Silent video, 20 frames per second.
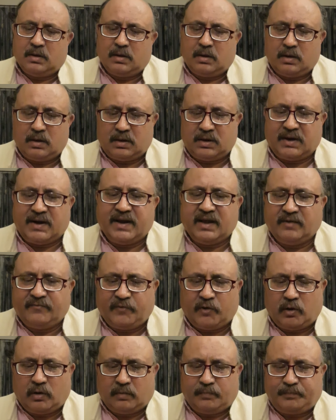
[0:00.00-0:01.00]
running
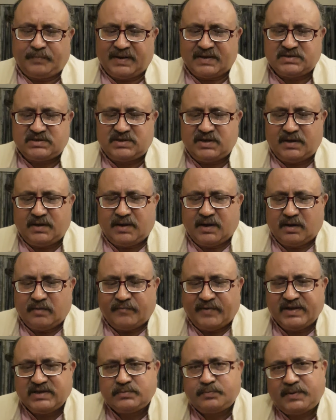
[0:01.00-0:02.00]
for president and
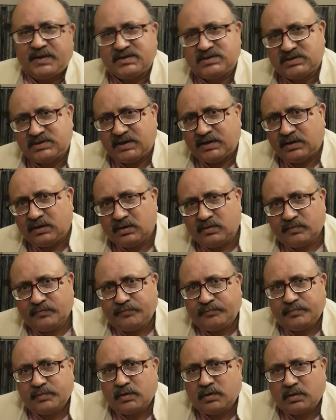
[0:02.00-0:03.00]
vice president
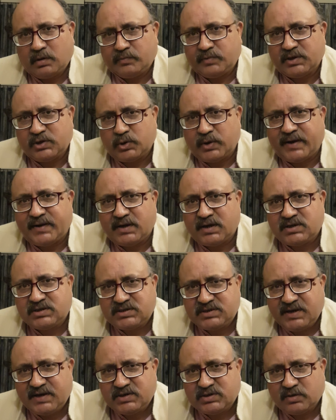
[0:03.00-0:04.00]
of the United
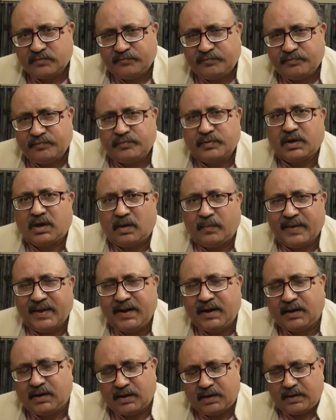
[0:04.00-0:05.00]
States of
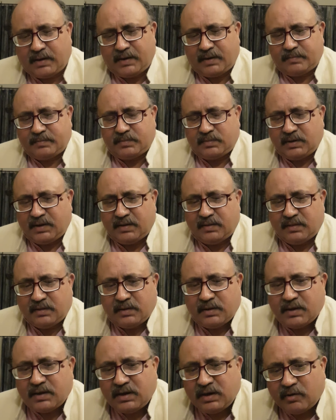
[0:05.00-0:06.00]
America
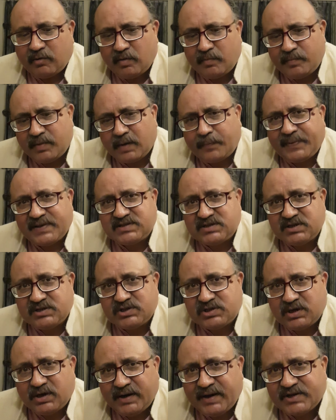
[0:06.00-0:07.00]
in the November
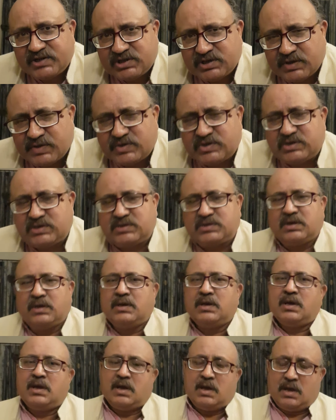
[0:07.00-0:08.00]
presidential elections,
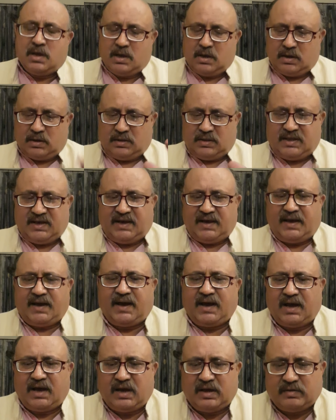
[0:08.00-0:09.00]
they
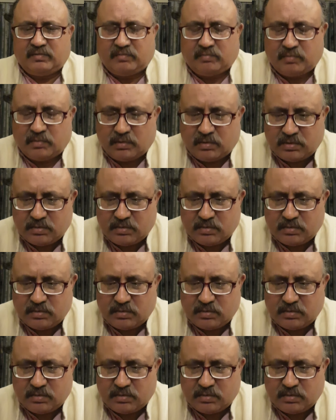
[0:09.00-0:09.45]
have